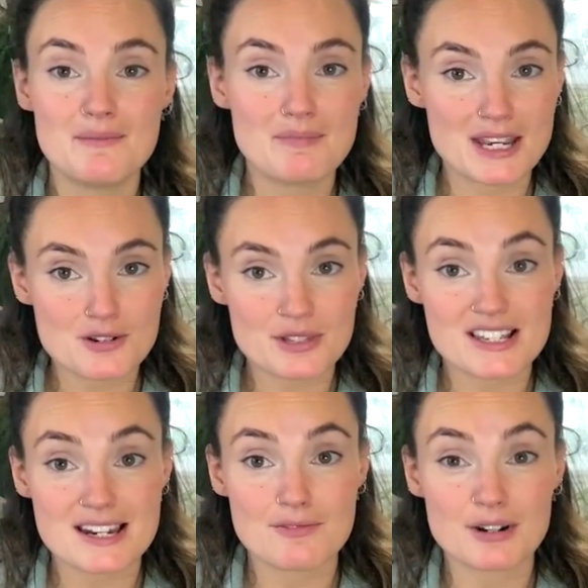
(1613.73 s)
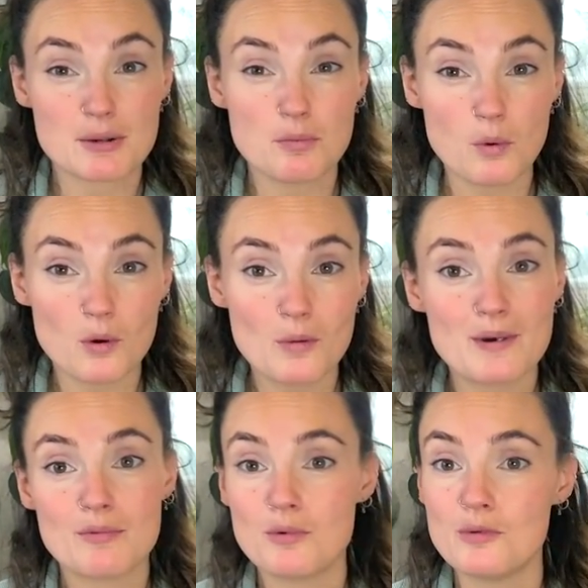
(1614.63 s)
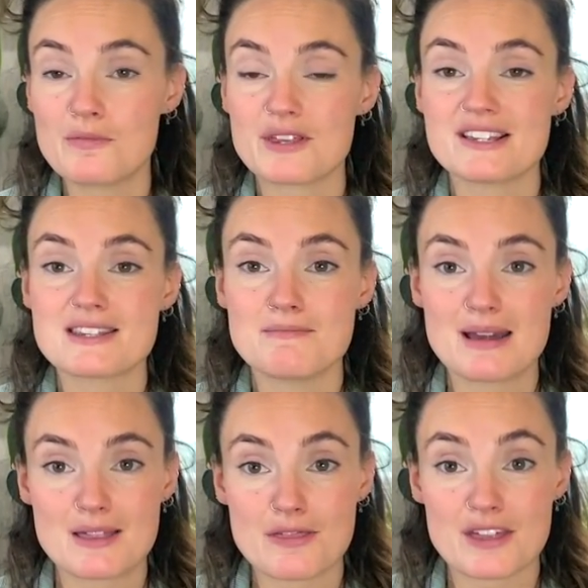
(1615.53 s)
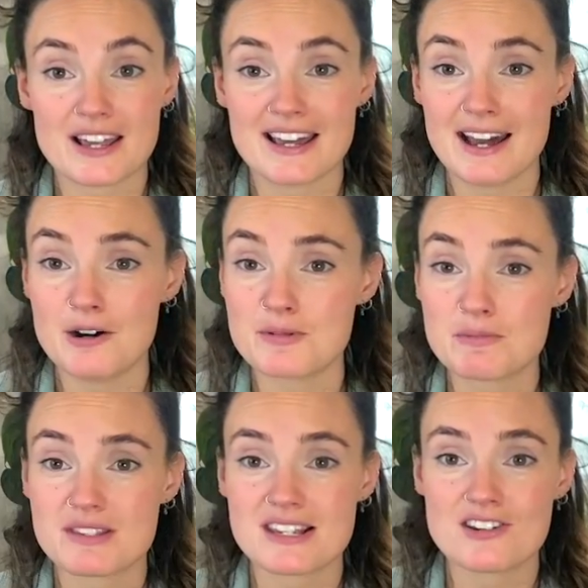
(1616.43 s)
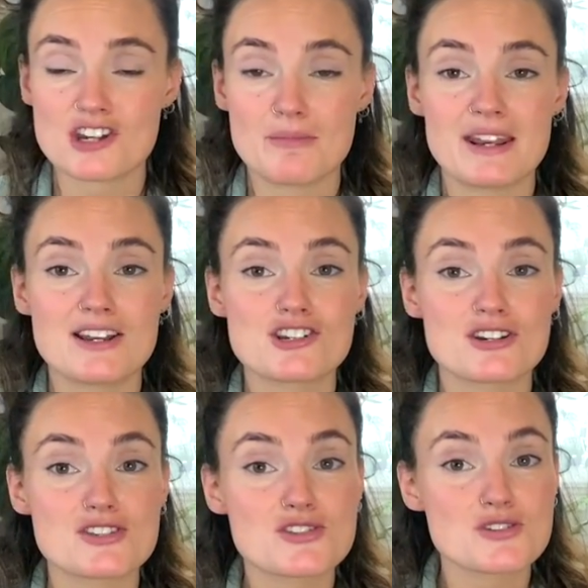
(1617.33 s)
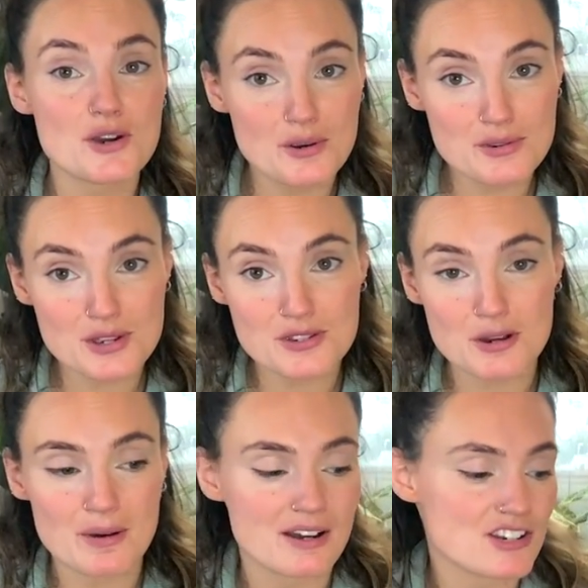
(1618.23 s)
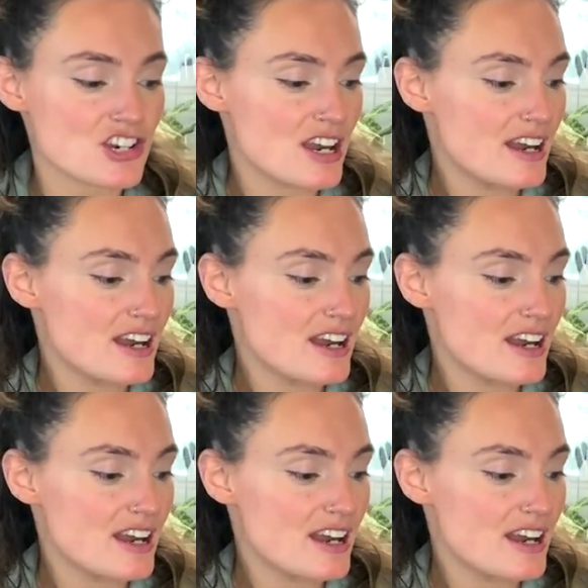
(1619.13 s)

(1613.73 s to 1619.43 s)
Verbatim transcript: make sure they stay really warm. Warmth is the main thing. It helps with seed germination so, so, so much.